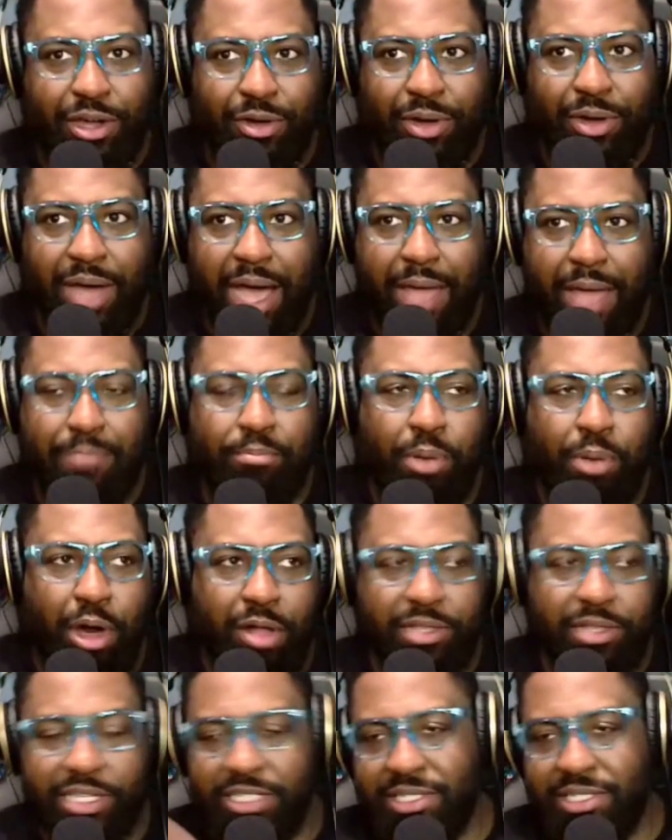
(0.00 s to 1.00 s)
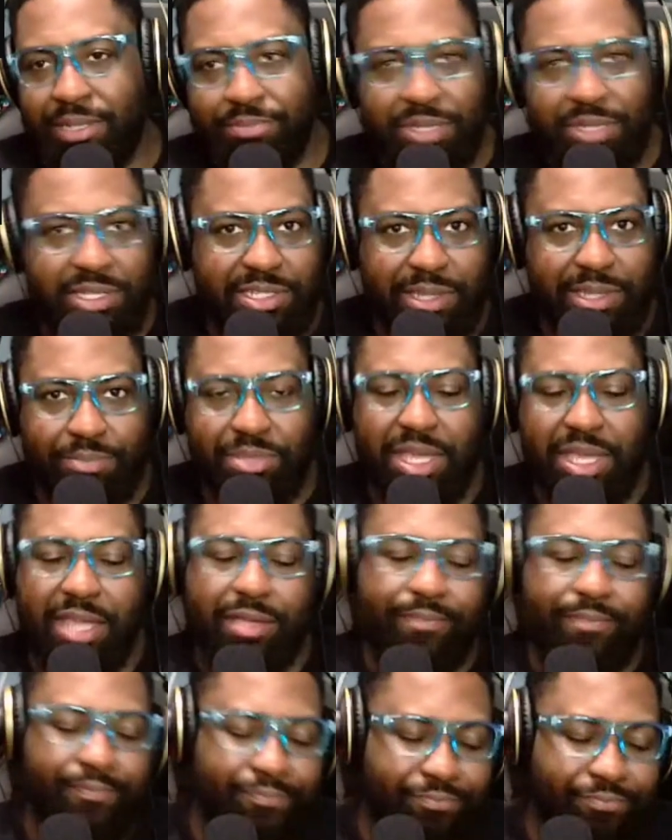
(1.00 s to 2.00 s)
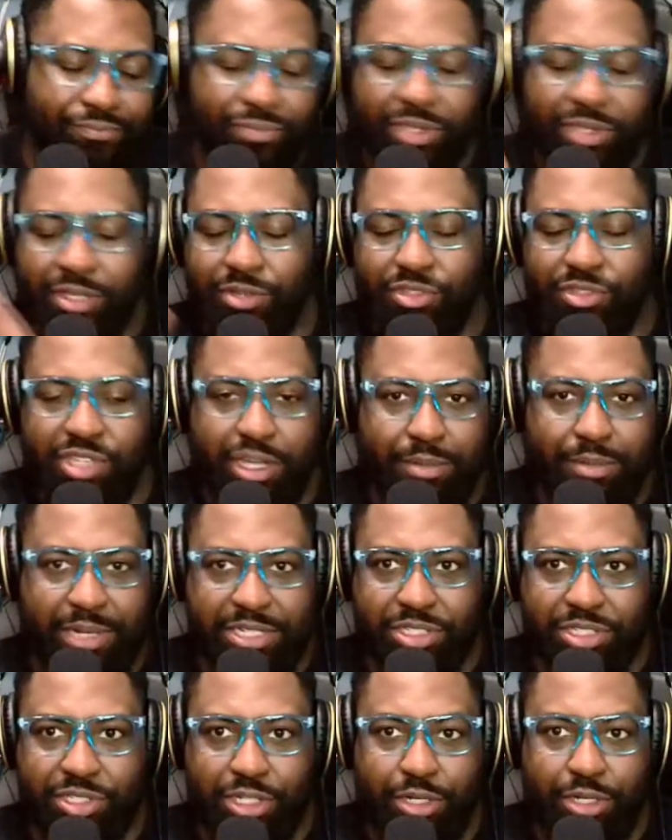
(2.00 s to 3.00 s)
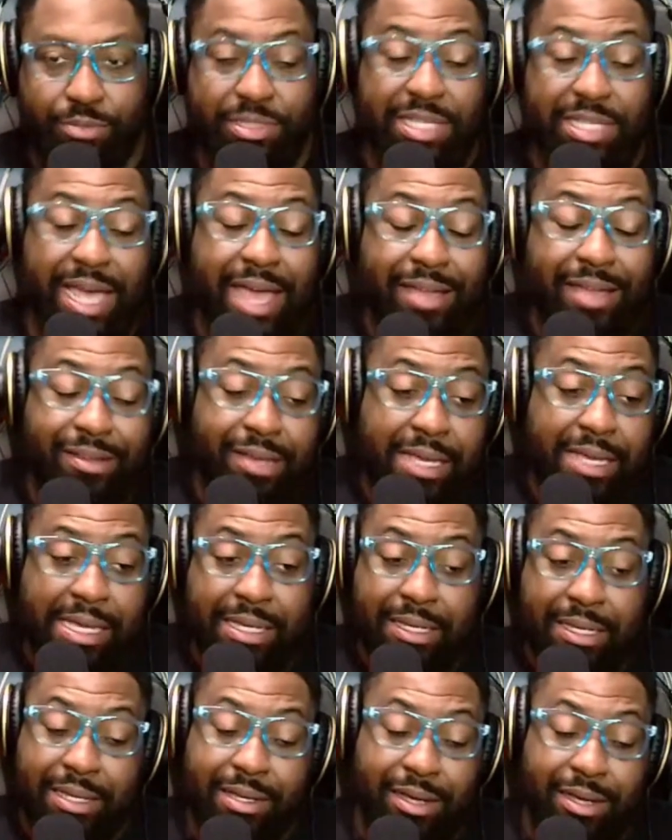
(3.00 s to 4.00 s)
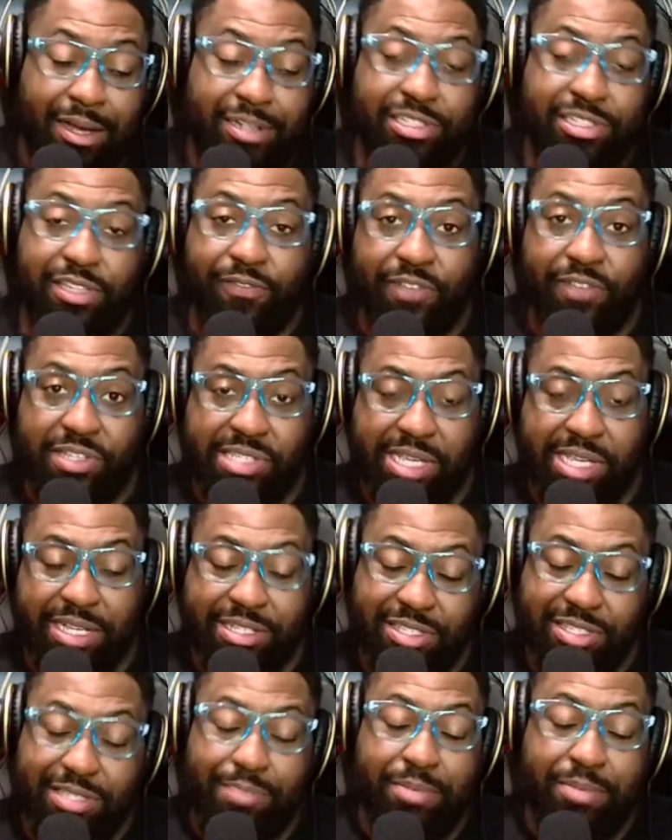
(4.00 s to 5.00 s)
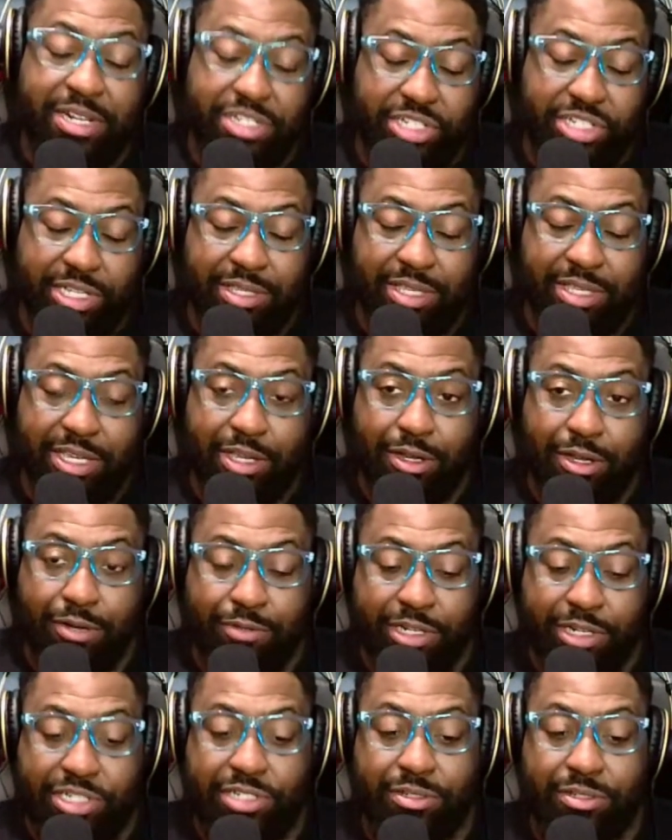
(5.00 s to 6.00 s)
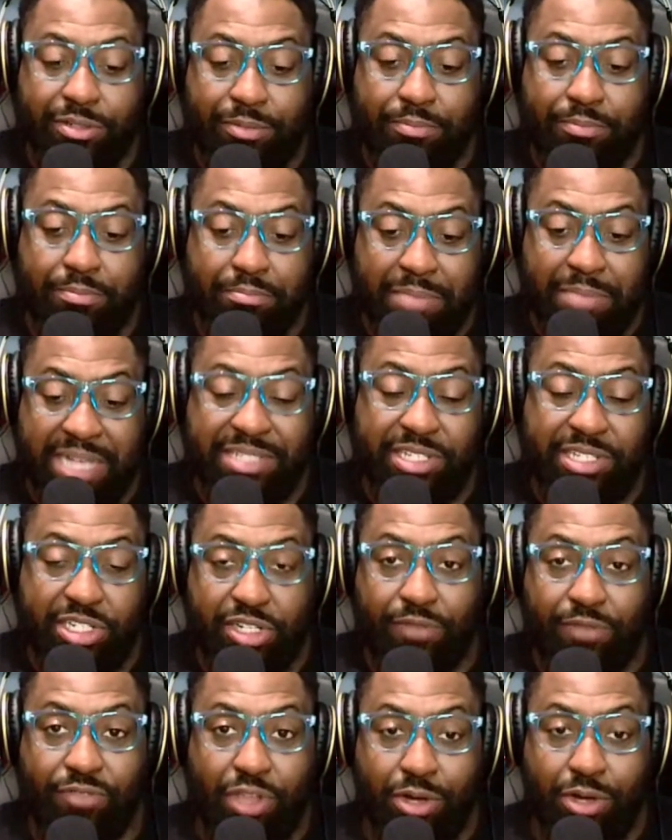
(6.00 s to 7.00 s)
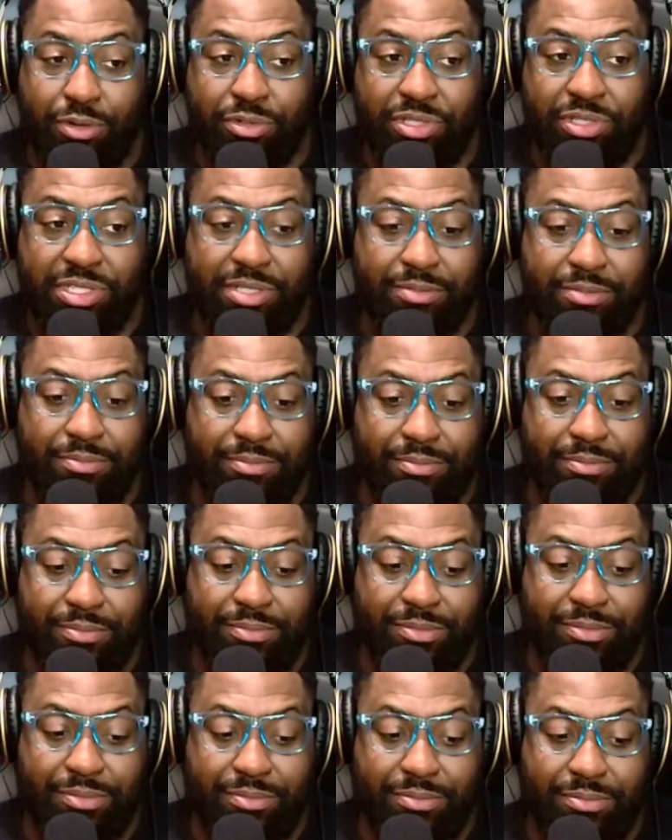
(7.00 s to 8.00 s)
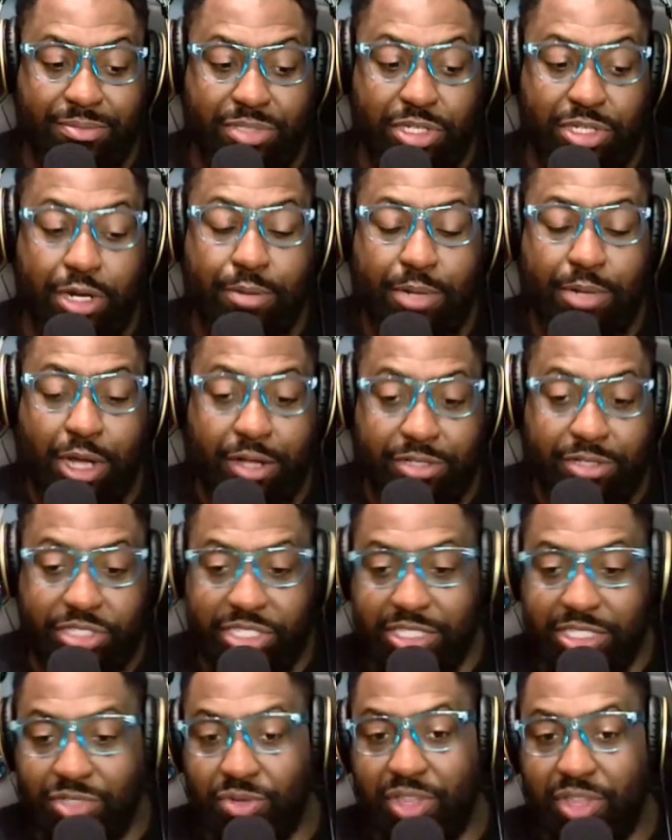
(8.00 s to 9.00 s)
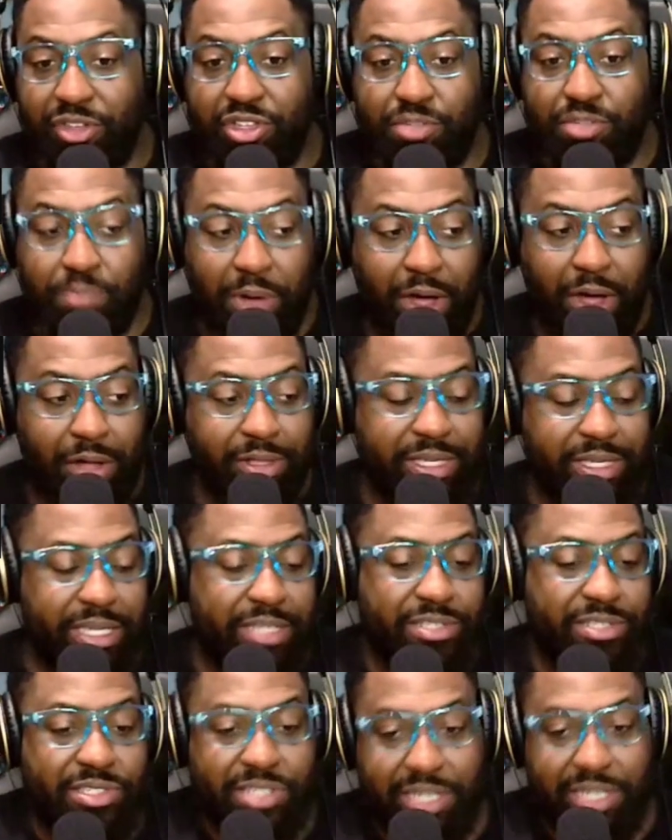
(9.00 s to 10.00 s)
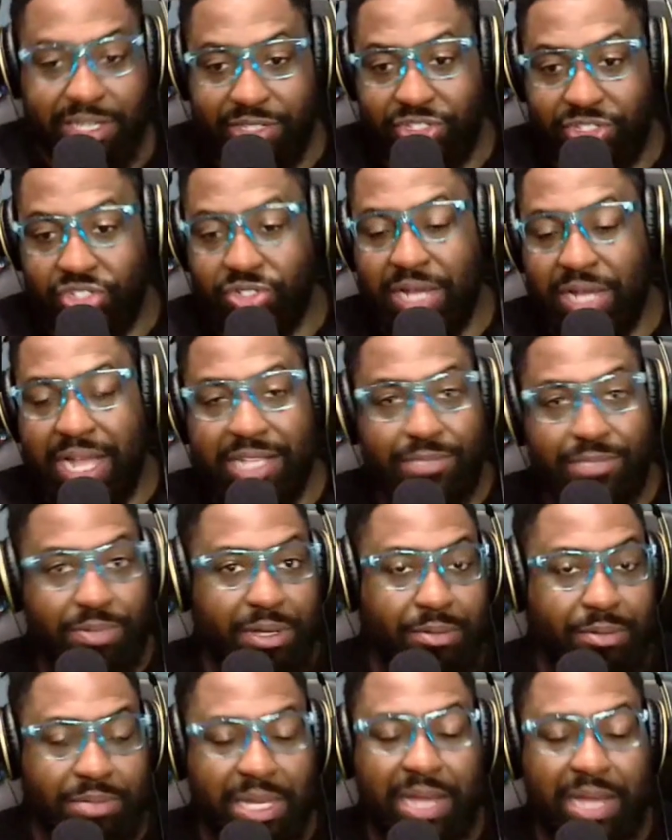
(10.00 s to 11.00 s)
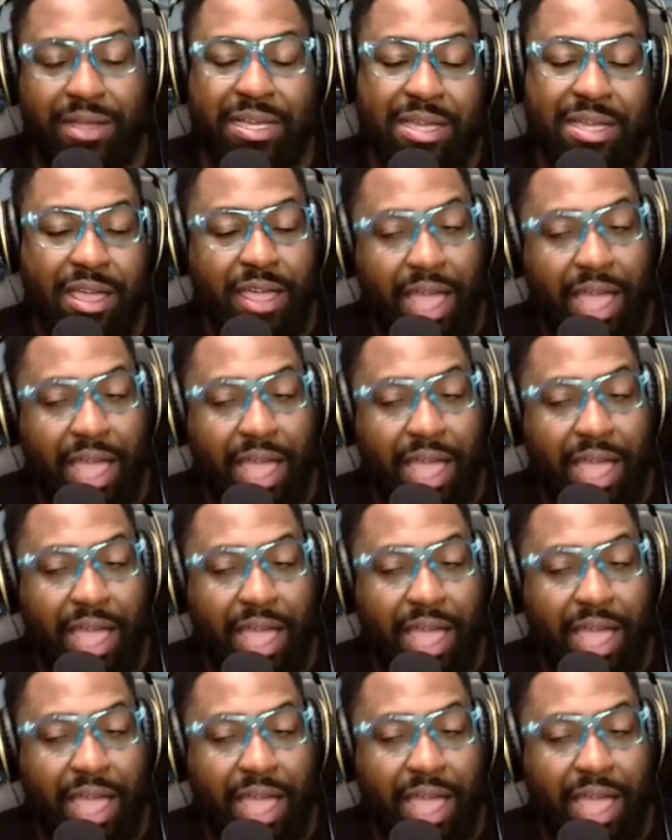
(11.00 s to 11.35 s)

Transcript: I'm poly something something, using a bunch of terms that honestly feels like it's diminishing the original message of those terminologies, whether it's poly, cis, trans, blah, blah, blah.